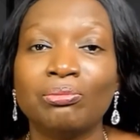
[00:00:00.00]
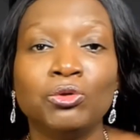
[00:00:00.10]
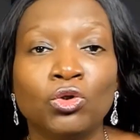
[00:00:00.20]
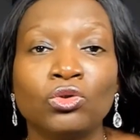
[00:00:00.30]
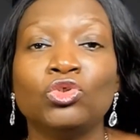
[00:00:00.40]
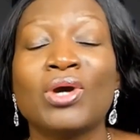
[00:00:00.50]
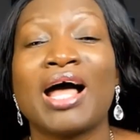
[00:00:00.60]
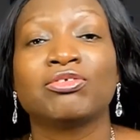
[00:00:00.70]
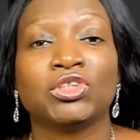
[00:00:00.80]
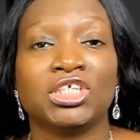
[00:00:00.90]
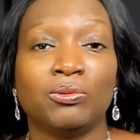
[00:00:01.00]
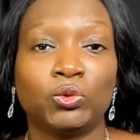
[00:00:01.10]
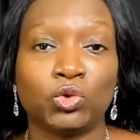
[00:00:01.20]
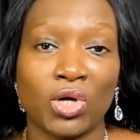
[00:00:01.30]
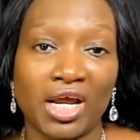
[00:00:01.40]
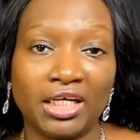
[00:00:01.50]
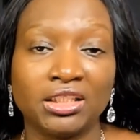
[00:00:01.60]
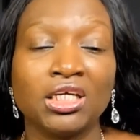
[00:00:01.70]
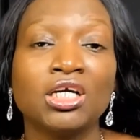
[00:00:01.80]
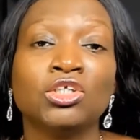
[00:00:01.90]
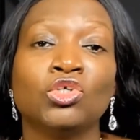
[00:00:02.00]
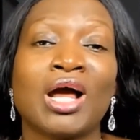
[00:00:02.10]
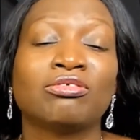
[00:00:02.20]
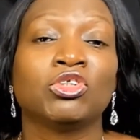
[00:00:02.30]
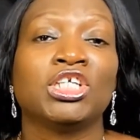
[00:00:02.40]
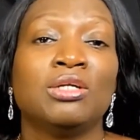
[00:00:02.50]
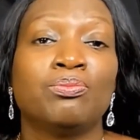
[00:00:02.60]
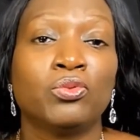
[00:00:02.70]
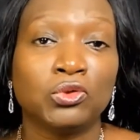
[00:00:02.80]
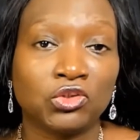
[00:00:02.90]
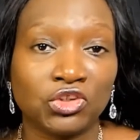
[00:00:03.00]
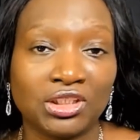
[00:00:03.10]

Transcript: No, you have to keep trying. You have to keep pushing.